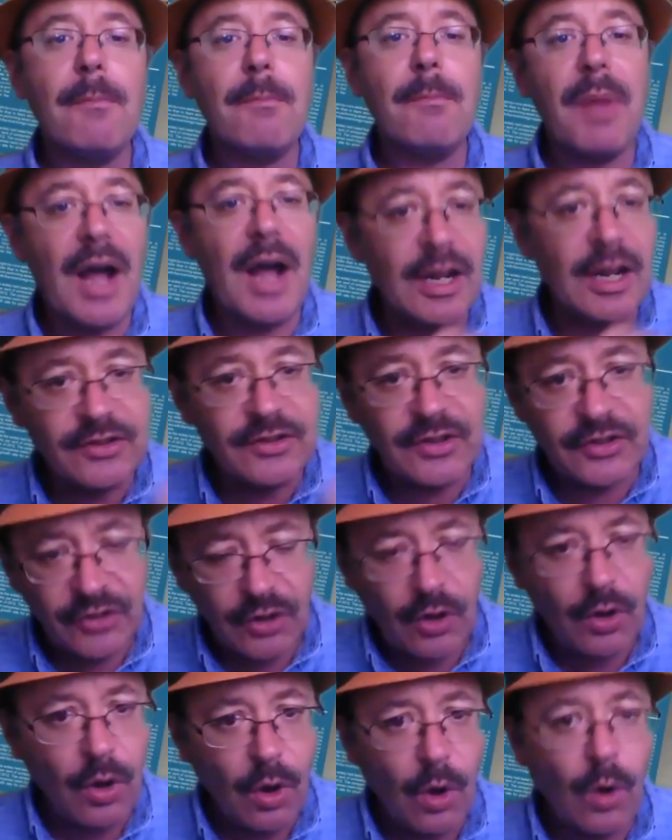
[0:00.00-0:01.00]
Bonds as a
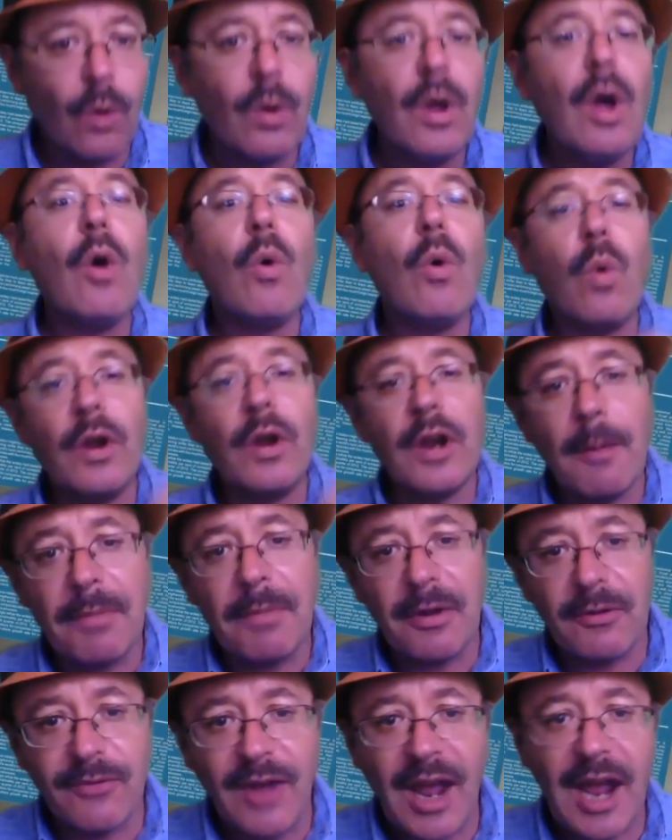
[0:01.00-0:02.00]
whole went up
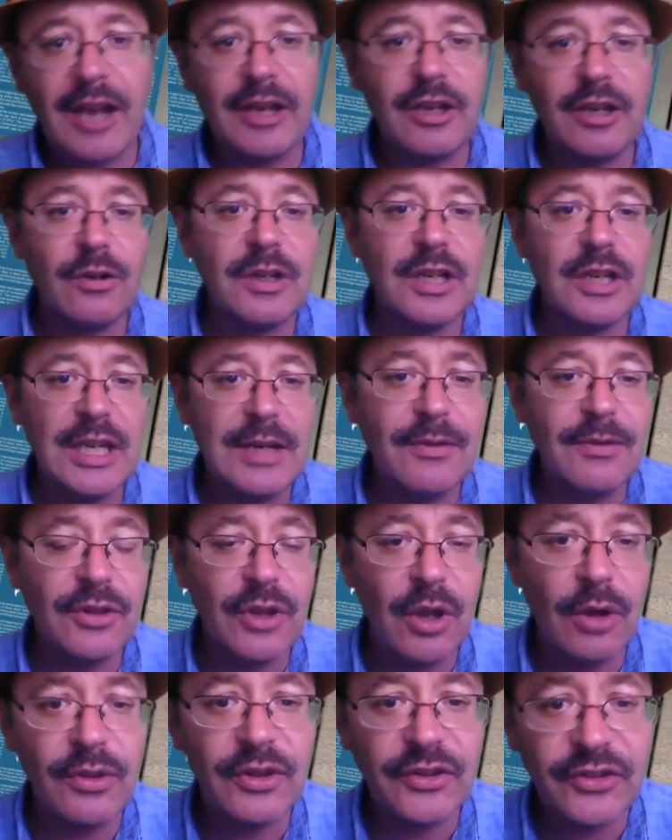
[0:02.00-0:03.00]
in value, even
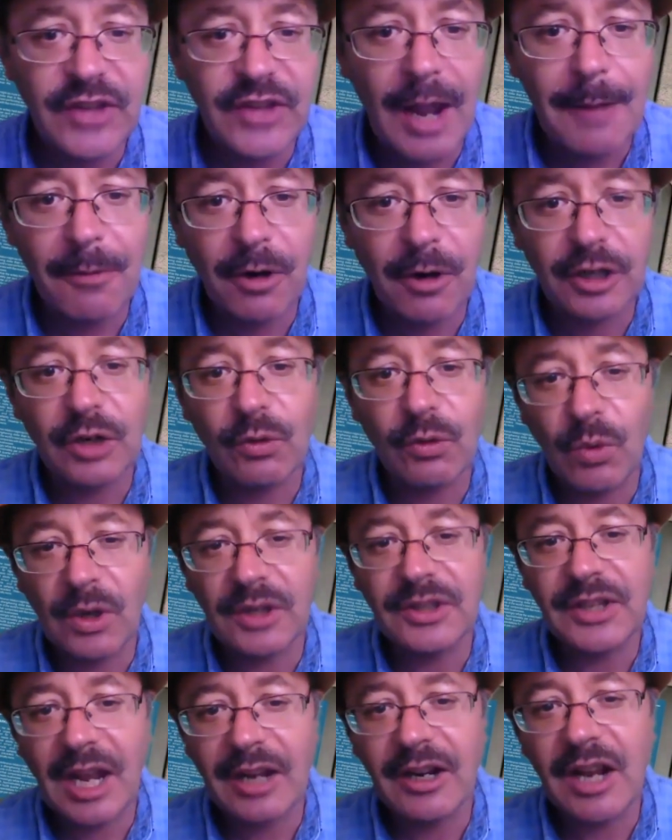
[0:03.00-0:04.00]
though the stock market
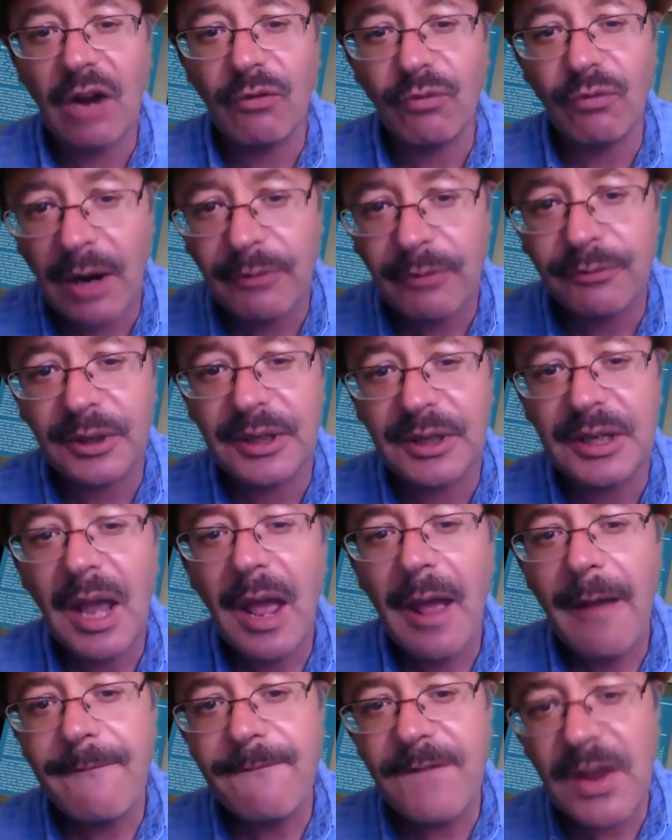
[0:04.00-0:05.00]
went down roughly
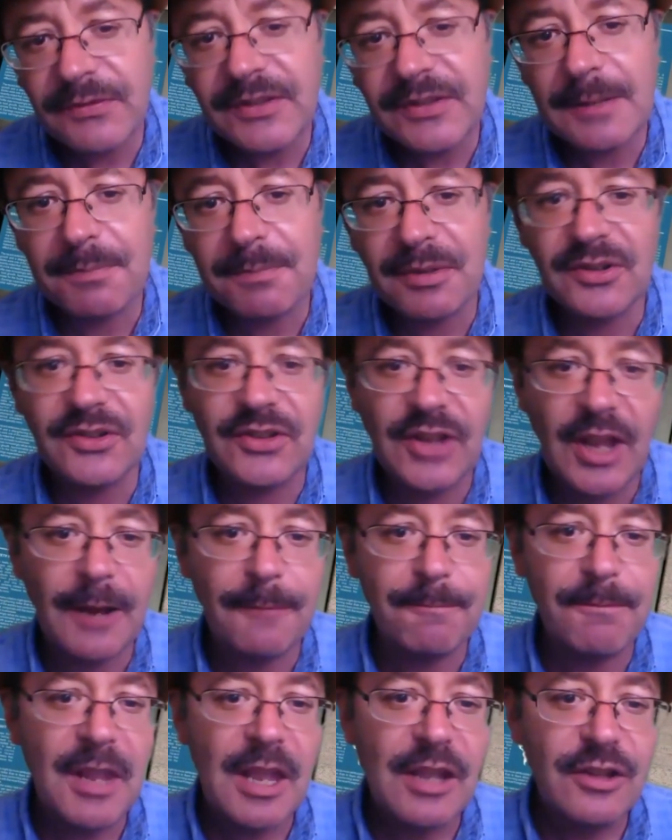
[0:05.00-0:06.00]
50%
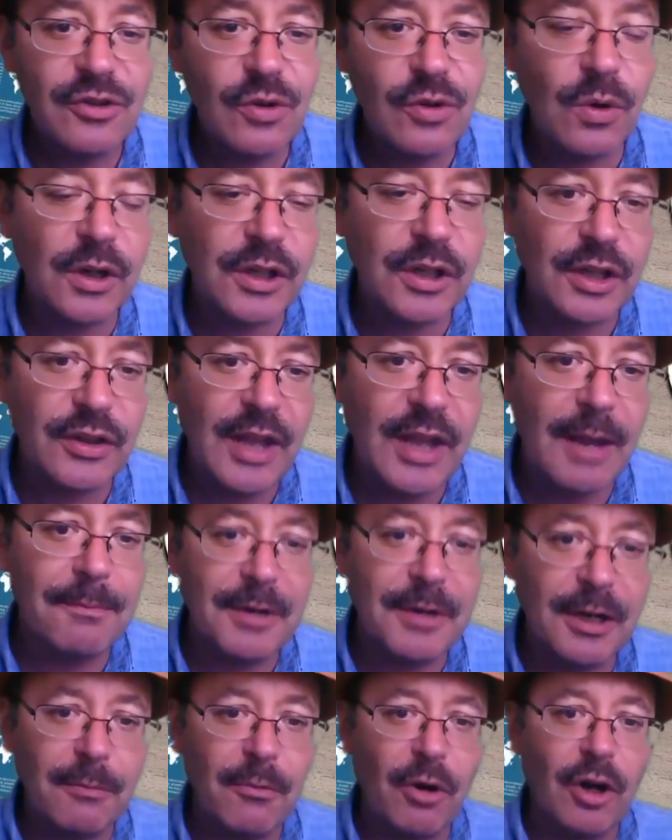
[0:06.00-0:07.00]
during that
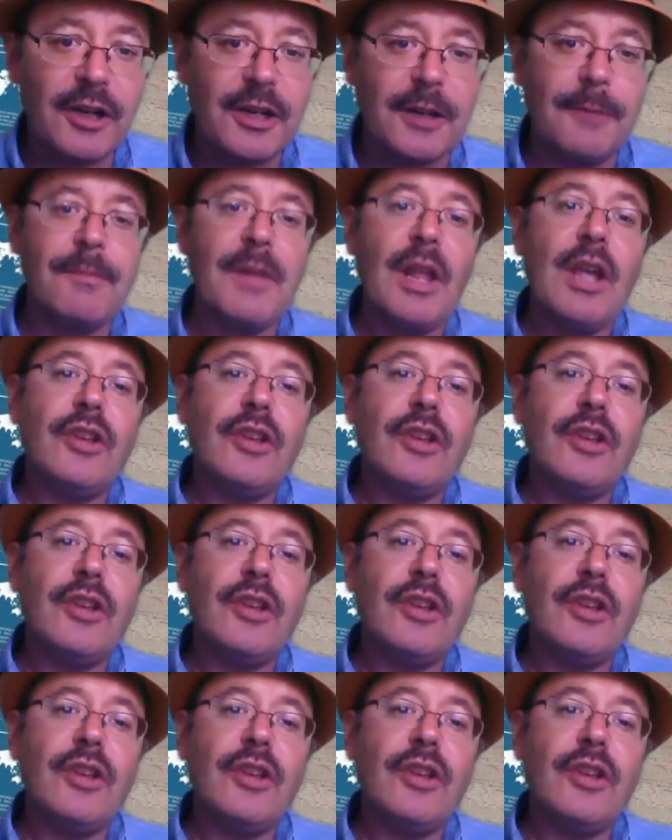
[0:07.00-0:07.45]
bear market.